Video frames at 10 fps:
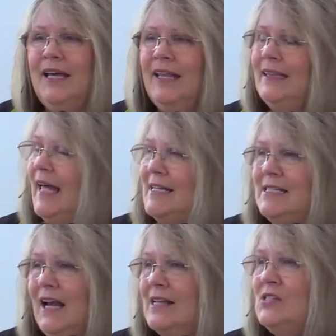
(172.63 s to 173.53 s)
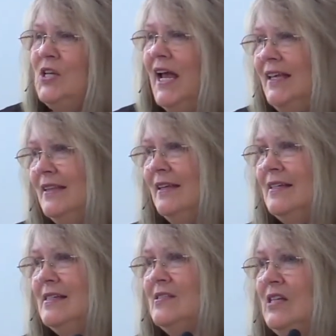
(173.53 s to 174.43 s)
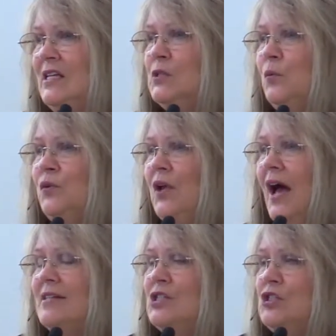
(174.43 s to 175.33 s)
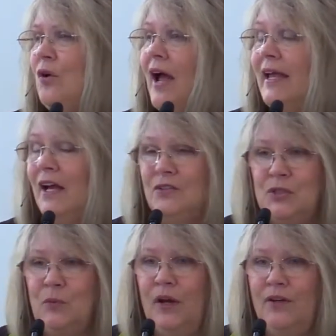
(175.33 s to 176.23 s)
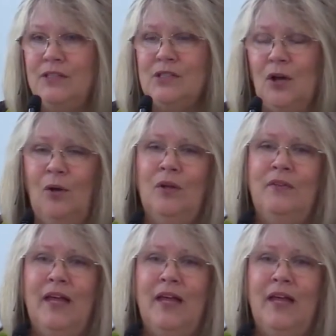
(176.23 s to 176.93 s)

That's not saying the disease will not strike elsewhere in his colon.